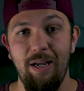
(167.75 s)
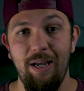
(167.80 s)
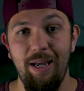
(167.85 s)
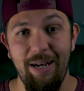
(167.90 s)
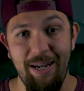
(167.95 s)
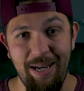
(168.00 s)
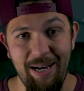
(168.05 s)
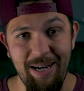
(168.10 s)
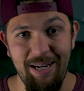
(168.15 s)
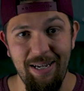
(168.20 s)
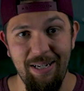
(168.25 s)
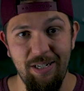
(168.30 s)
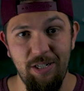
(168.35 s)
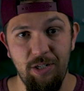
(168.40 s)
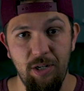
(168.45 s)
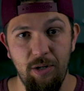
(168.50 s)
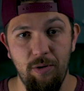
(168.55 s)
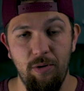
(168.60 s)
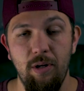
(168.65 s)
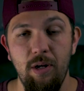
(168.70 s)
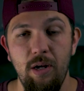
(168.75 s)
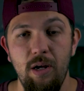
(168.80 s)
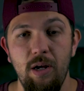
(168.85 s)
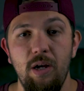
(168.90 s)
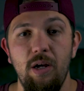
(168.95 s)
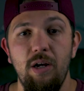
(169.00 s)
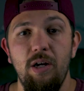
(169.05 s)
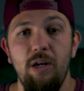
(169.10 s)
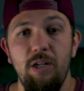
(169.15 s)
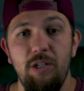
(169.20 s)
and ISO.
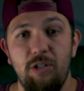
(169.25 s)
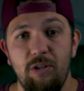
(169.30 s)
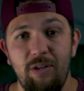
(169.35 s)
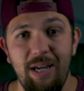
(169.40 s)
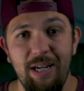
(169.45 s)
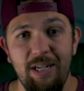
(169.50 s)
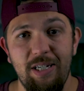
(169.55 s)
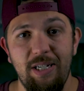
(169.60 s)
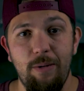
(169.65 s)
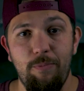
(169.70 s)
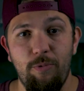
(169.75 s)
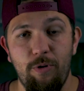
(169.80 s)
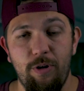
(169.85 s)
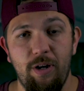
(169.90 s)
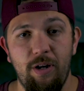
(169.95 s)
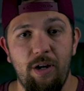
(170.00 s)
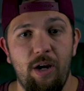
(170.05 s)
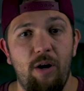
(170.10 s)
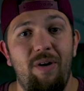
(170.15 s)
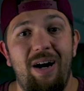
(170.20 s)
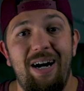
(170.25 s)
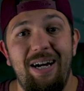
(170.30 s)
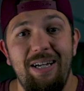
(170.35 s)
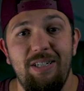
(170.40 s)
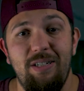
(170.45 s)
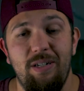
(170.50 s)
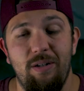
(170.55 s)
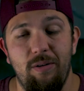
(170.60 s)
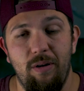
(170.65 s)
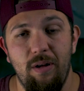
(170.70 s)
So next up, we're going to go
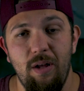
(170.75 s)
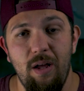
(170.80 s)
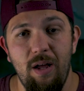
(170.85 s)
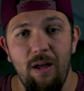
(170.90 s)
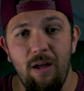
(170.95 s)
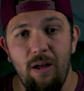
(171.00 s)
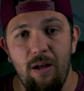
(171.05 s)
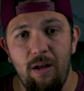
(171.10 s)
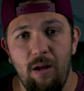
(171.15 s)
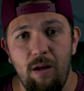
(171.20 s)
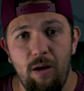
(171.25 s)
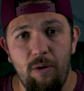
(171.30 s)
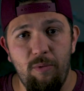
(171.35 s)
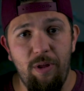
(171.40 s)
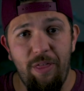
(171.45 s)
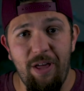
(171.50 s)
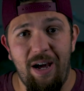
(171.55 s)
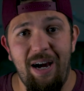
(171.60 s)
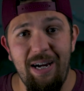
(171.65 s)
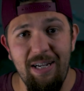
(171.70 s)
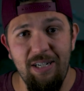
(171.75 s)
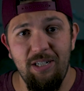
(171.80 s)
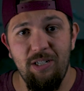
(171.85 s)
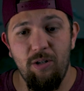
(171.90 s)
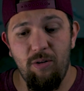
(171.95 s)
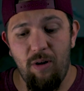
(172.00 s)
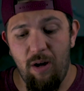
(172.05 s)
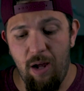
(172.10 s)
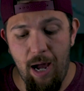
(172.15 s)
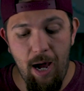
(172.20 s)
ISO. With
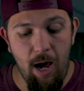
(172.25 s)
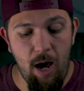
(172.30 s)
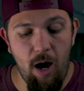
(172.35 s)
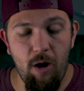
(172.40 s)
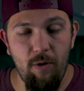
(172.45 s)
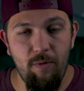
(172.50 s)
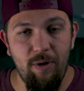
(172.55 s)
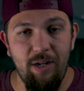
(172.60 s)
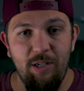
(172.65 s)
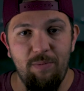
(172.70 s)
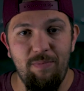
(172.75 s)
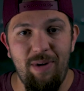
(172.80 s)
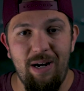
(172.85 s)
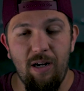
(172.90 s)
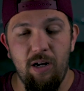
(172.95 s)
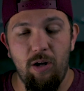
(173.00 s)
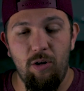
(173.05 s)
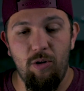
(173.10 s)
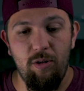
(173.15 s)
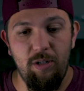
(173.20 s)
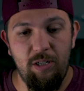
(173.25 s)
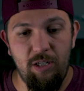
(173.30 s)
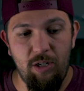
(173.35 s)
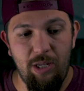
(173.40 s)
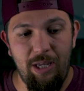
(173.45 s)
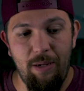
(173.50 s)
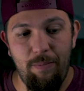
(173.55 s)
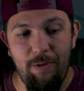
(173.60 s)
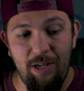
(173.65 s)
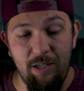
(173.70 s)
ISO, my goal is to
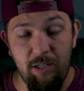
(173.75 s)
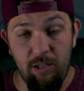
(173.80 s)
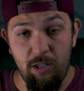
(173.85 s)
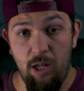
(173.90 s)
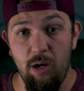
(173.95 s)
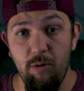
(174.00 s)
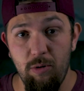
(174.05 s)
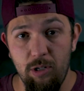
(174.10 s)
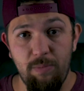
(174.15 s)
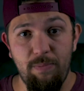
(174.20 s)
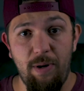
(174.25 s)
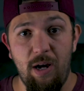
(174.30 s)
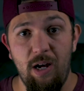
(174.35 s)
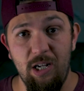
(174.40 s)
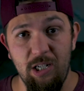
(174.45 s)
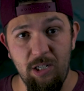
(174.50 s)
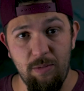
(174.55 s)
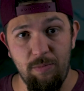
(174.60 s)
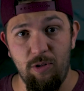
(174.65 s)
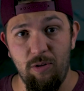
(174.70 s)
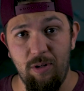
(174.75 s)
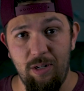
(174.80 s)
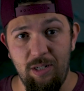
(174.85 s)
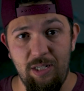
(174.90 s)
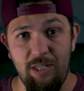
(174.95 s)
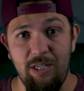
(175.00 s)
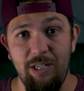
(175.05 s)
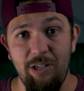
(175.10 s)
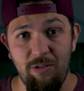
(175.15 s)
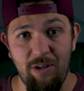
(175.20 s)
keep it as low as possible and
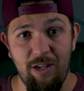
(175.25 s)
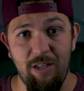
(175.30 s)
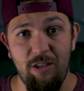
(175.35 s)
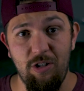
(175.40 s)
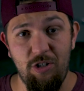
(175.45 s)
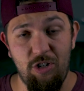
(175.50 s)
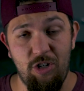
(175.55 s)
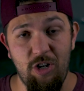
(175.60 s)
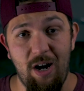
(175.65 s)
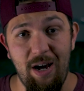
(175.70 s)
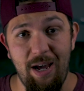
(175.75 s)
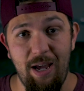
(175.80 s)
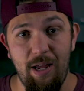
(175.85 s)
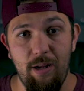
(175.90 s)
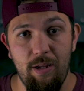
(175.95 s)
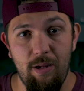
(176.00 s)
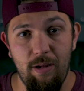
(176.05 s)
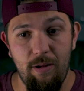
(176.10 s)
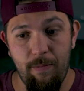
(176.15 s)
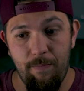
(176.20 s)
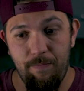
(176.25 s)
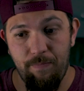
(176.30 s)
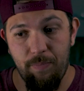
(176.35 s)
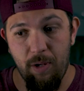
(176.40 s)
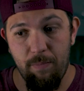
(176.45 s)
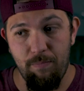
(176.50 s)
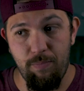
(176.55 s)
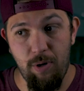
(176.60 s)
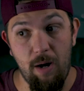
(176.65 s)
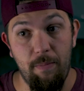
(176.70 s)
still get the shot
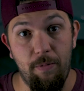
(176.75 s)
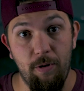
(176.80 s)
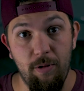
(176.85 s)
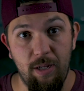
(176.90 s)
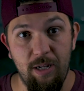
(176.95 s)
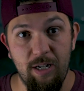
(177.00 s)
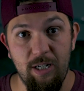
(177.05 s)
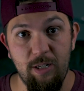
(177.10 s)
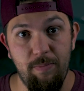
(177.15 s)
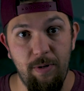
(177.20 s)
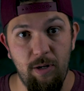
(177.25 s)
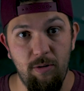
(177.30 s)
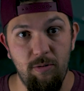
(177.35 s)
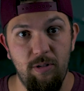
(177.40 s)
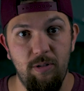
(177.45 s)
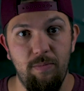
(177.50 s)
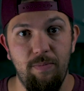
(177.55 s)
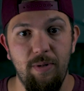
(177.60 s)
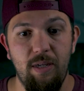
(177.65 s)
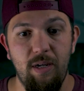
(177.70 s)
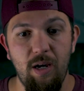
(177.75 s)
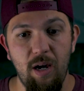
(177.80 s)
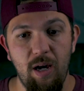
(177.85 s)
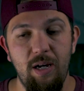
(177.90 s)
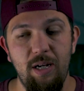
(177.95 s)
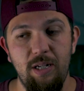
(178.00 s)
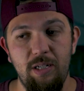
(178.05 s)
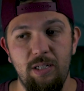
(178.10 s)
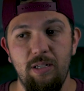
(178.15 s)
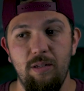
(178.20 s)
properly exposed,
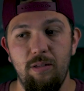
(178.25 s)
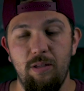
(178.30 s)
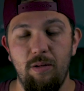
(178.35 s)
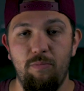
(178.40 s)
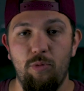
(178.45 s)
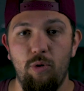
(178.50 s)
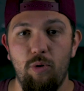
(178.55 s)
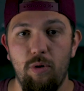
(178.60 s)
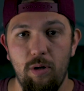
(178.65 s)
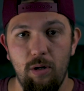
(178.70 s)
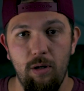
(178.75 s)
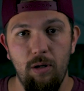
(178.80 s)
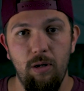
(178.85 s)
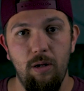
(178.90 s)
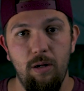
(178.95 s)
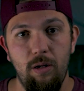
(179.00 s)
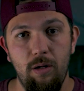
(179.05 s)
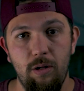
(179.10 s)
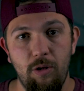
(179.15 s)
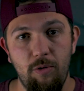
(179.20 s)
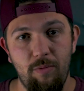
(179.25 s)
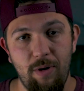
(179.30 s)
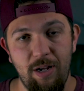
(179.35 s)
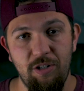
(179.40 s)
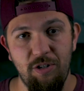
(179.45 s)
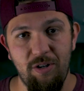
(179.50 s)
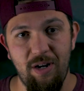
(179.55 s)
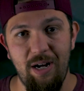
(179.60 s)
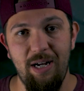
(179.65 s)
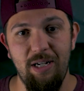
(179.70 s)
because the more you
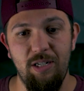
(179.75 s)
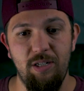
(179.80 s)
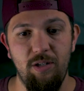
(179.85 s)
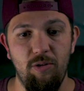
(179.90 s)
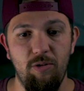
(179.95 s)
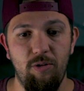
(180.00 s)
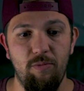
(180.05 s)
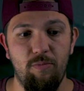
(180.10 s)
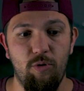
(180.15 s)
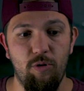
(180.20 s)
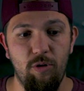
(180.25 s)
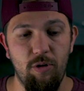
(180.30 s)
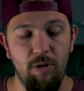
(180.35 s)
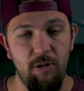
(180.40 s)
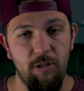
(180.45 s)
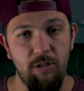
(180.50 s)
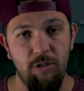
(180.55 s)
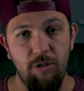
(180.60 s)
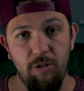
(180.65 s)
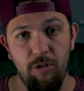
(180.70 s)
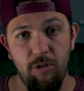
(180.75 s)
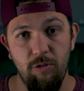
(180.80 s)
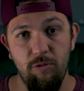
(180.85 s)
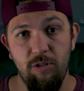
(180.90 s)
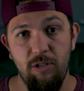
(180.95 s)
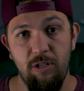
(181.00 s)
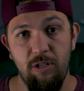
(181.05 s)
raise your ISO, the more you introduce